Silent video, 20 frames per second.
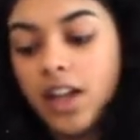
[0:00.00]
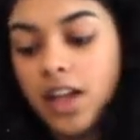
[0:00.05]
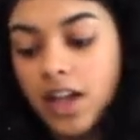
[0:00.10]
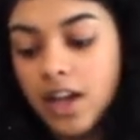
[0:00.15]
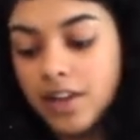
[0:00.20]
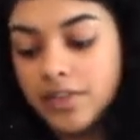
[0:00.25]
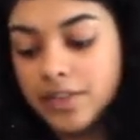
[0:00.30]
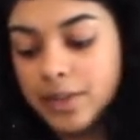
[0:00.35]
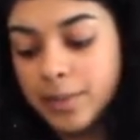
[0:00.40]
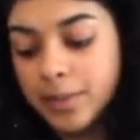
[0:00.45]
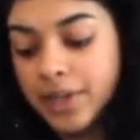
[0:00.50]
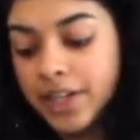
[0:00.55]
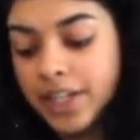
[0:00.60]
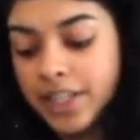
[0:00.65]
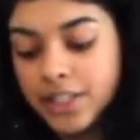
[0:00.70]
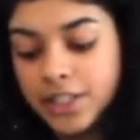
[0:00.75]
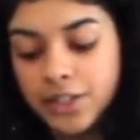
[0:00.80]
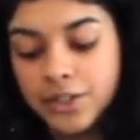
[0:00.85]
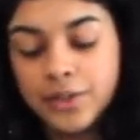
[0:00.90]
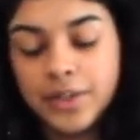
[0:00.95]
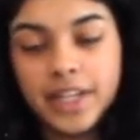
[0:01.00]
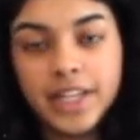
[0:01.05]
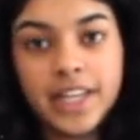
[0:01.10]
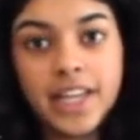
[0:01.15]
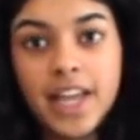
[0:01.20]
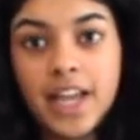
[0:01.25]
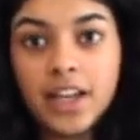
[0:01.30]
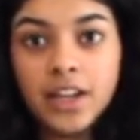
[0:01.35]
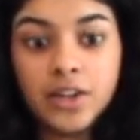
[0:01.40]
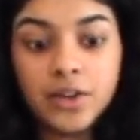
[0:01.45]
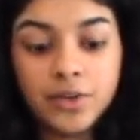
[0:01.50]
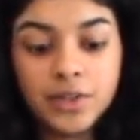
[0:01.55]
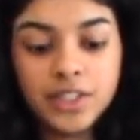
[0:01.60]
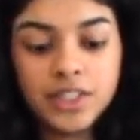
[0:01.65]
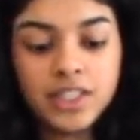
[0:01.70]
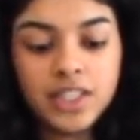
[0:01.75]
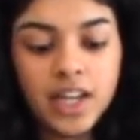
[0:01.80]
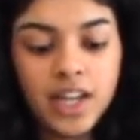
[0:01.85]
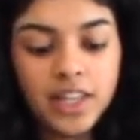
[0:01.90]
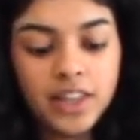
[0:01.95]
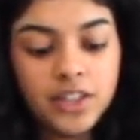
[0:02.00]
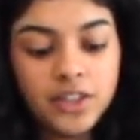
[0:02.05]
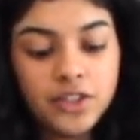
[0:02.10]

if someone hits you, it can't go inside.